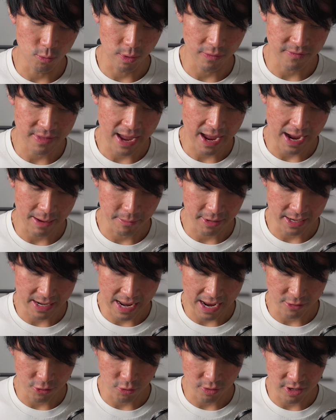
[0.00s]
with that, I'm gonna
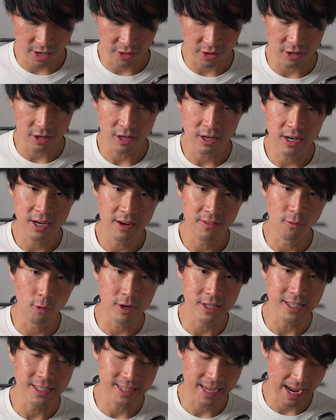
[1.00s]
now do another
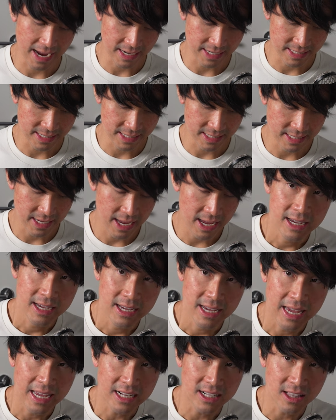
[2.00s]
voice to text.
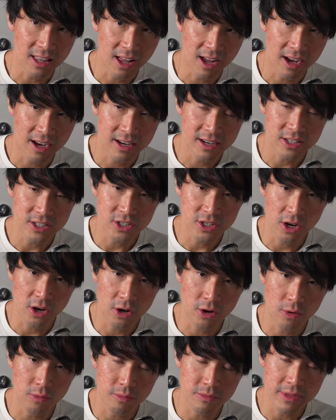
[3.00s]
Hey Claude,
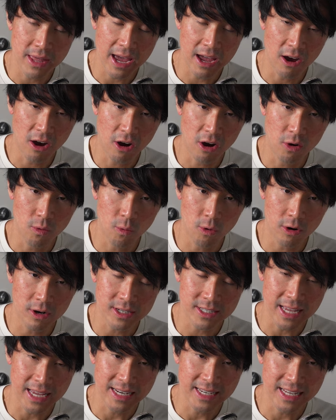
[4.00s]
so that all
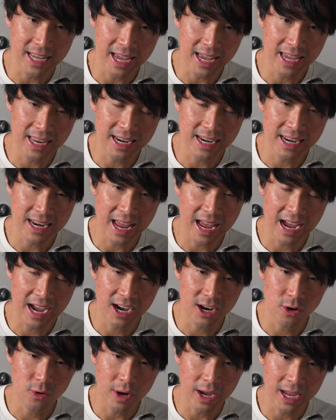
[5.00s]
works end to end
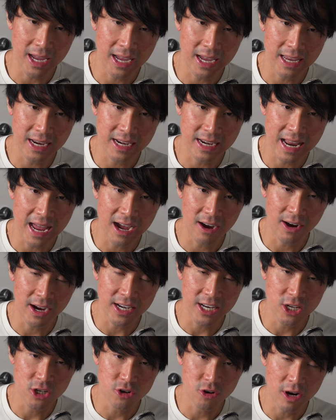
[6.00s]
now, and now I
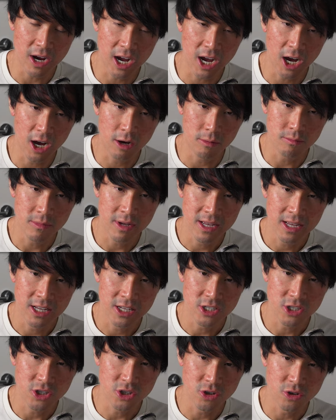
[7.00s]
need your help
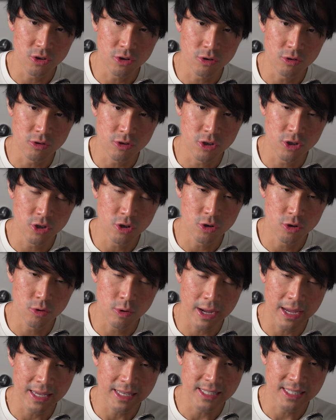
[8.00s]
to do
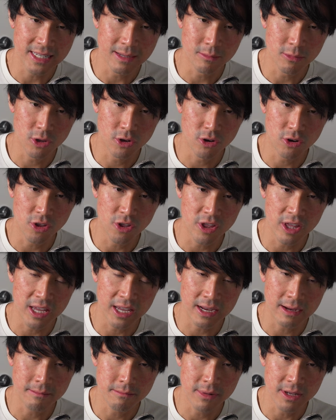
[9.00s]
a similar
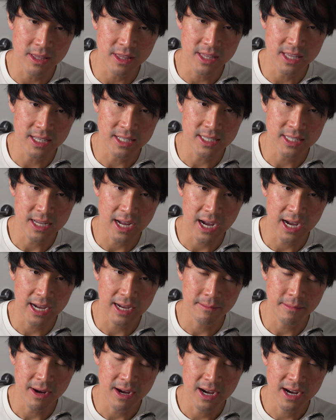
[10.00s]
thing, but this
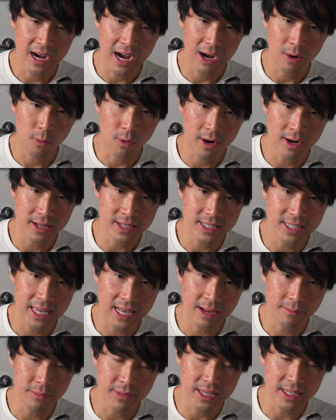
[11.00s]
time I want to
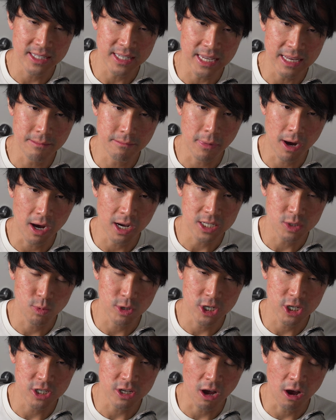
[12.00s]
set up this inbox,
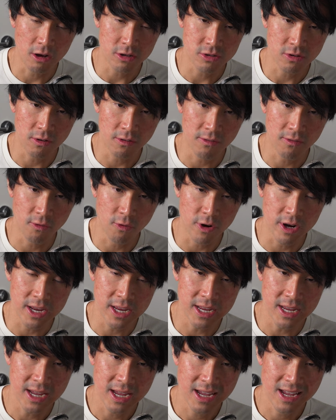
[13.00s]
which is also
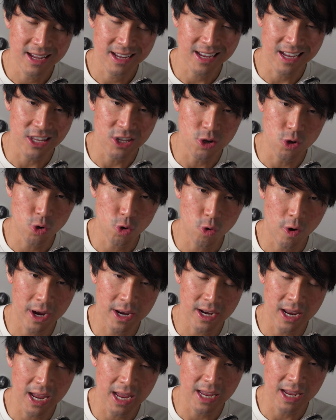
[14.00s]
free. Can you
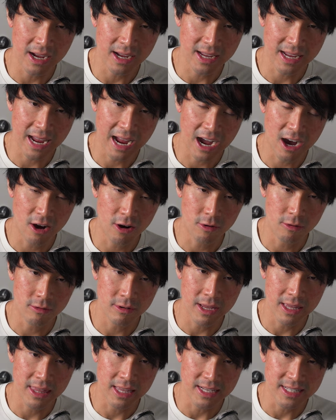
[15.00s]
create a account
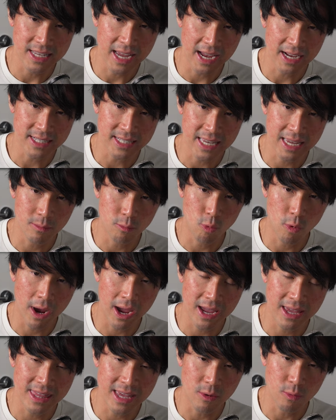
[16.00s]
in the exact same
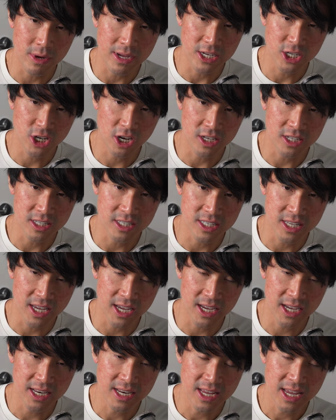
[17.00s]
way that we just
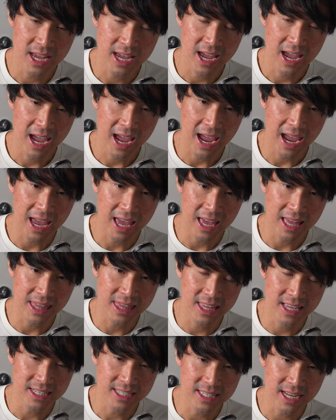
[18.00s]
did?
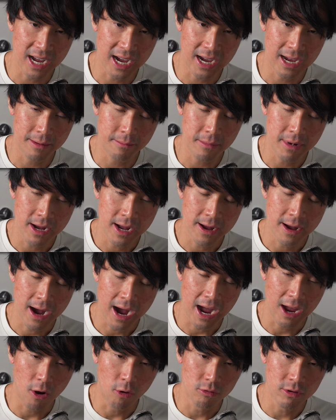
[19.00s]
And this time
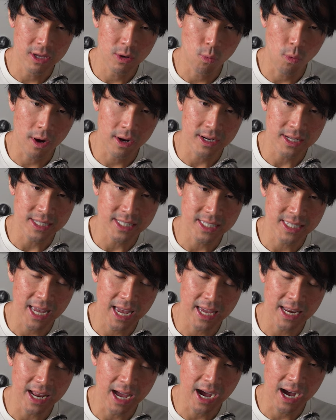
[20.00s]
I only want to
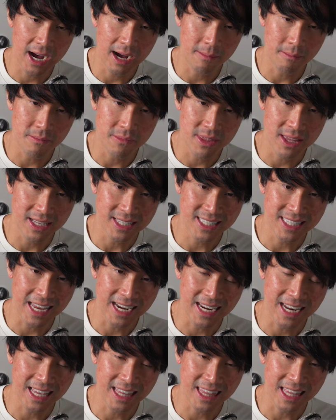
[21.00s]
set up the
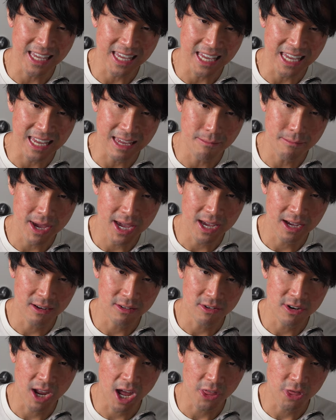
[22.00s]
sending the
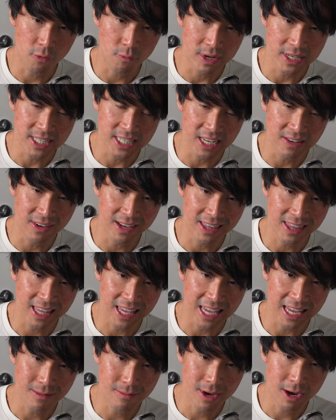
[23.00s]
email, not the receiving
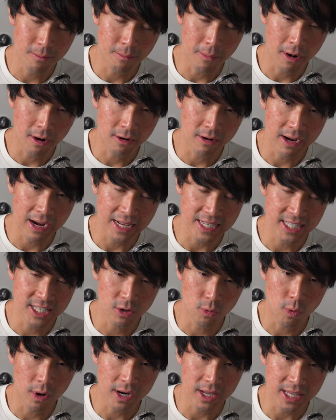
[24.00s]
the email part. And I
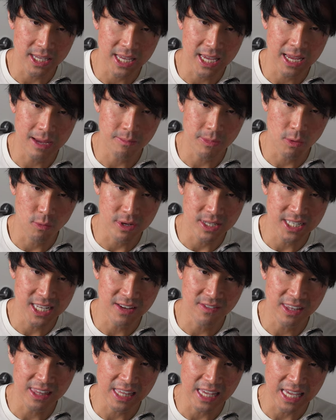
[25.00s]
still want to keep the
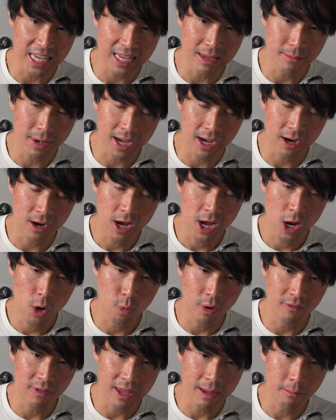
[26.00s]
receiving the email
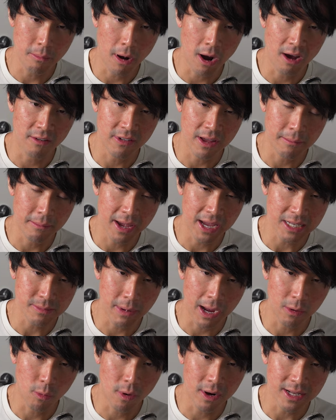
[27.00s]
with ImprovMX,
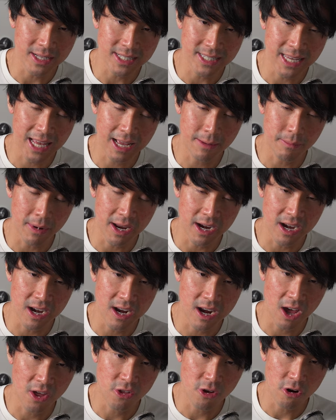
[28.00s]
but I want to set up
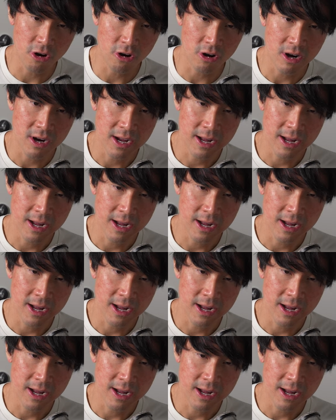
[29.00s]
another